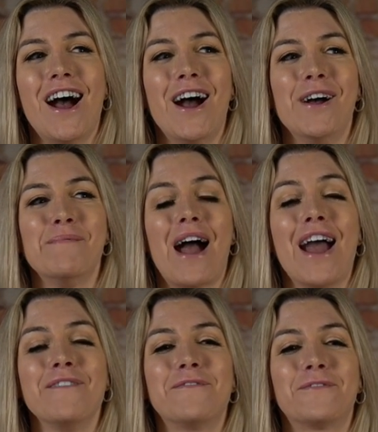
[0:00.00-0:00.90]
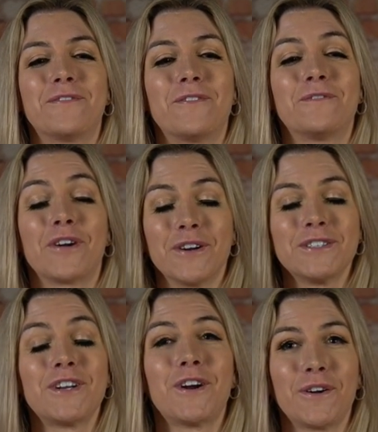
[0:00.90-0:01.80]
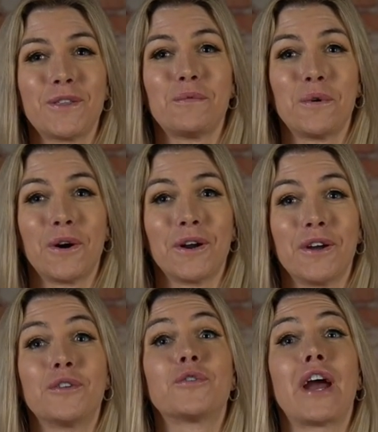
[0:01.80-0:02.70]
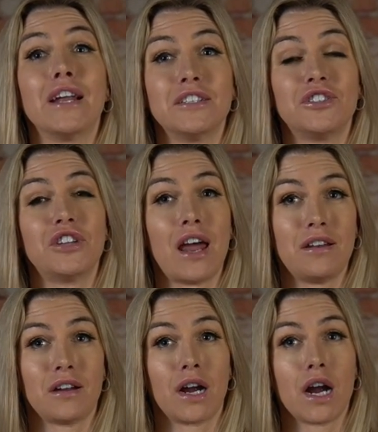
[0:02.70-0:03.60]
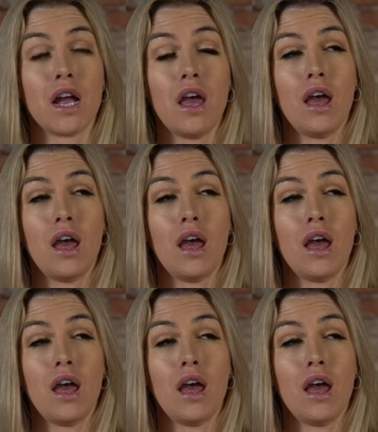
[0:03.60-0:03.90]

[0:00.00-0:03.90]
um, I first heard the word transgender,